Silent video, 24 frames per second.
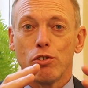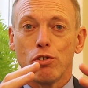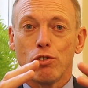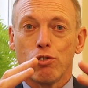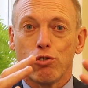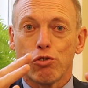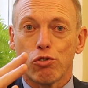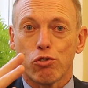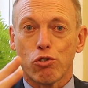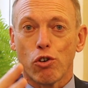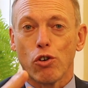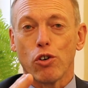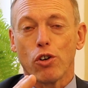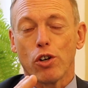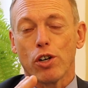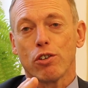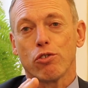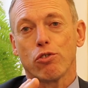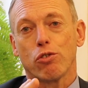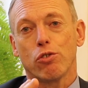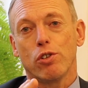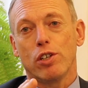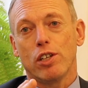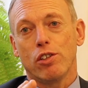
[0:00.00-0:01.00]
stronger,
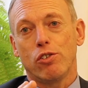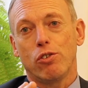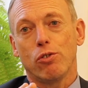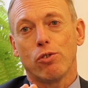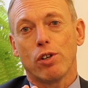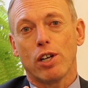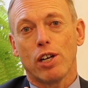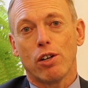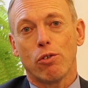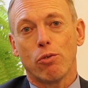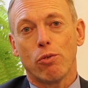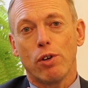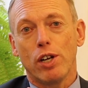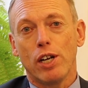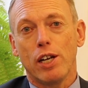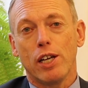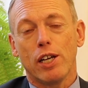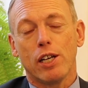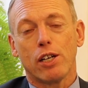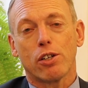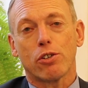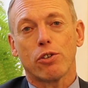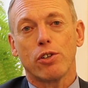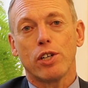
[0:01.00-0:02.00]
so that you can
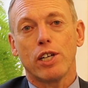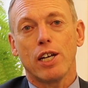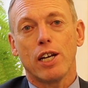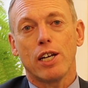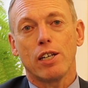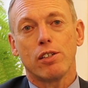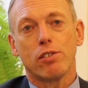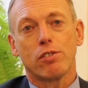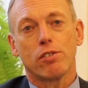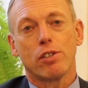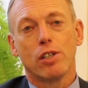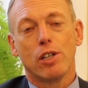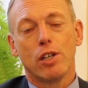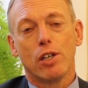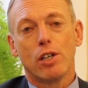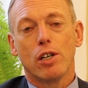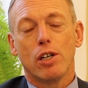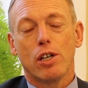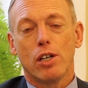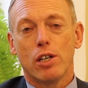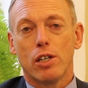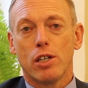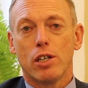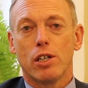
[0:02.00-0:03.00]
really create
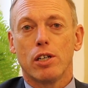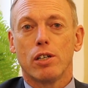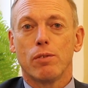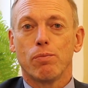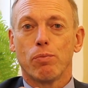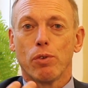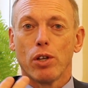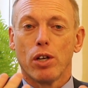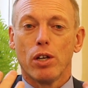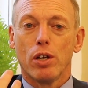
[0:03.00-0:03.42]
a